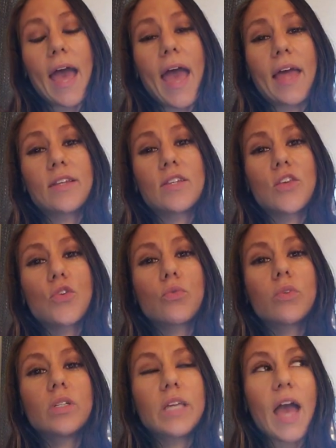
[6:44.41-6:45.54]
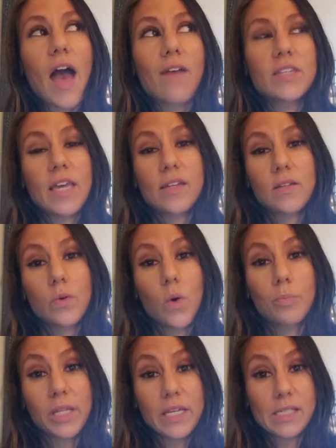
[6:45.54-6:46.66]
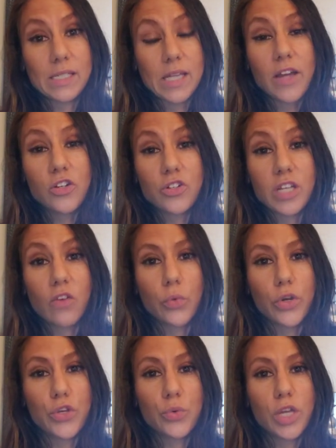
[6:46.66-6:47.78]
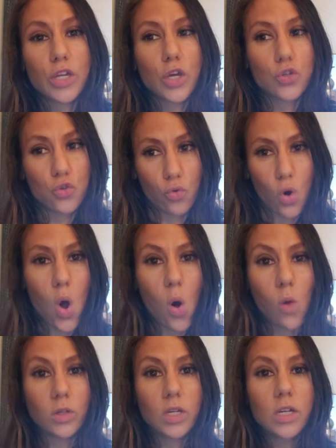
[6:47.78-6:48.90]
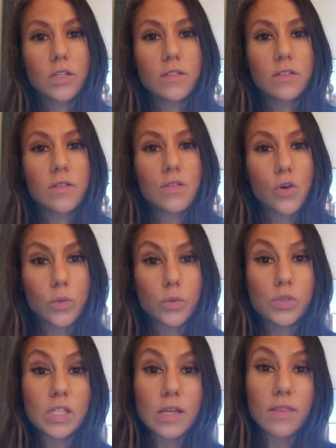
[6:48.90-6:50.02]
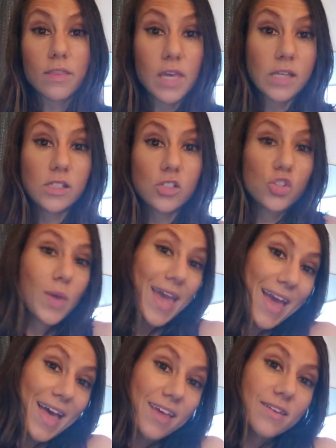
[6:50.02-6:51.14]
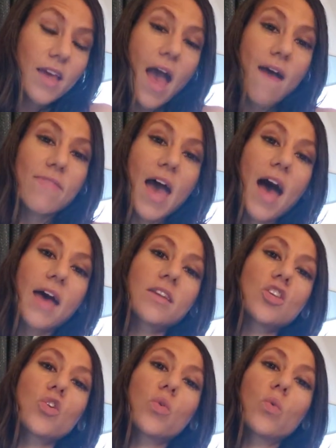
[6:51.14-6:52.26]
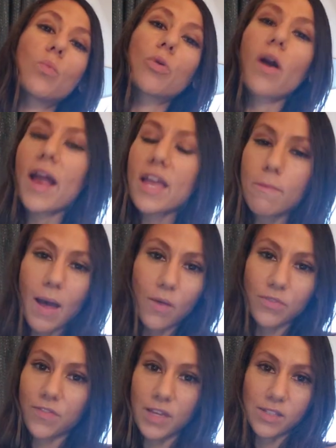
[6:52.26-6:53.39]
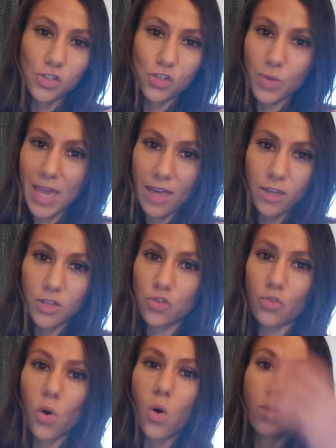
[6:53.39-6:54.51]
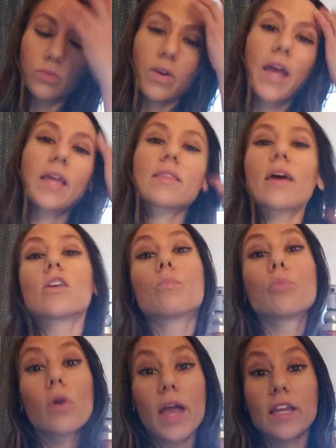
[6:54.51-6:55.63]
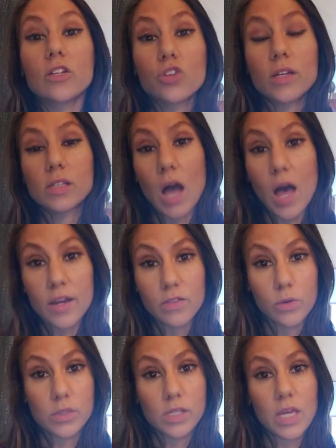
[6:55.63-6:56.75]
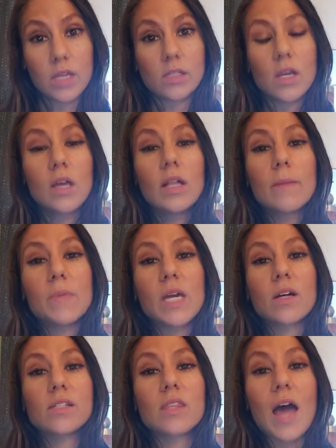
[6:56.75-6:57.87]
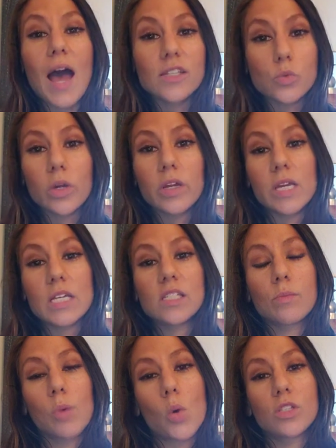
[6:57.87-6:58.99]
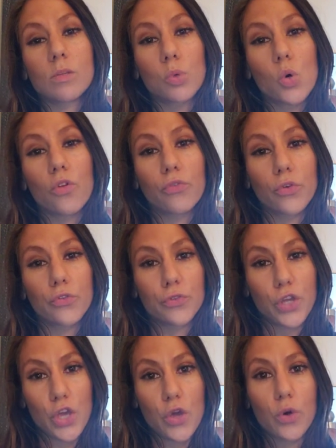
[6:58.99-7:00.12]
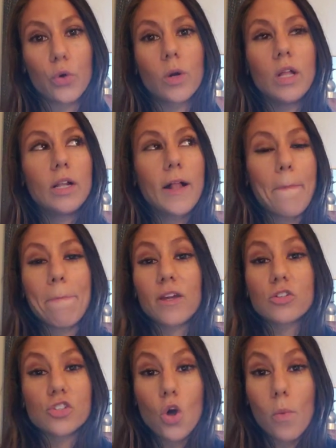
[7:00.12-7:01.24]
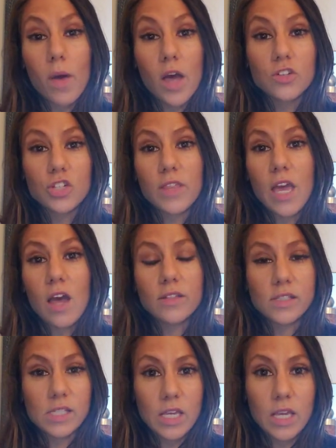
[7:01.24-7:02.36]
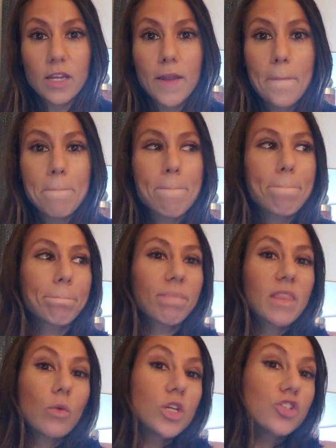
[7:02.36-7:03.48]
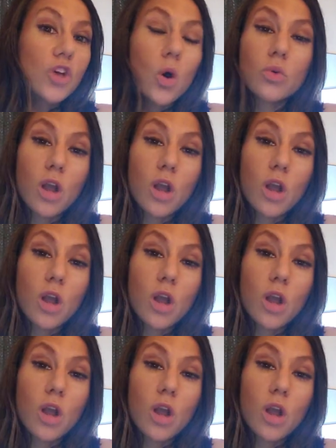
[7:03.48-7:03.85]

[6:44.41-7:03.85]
And you really have to get to a place inside yourself where you can control those things that you can, and that you pray about the things that you can't control, right? That you pray to trust God in those things, because that's where he's supposed to pull through for you. And there's so much in the unseen that we don't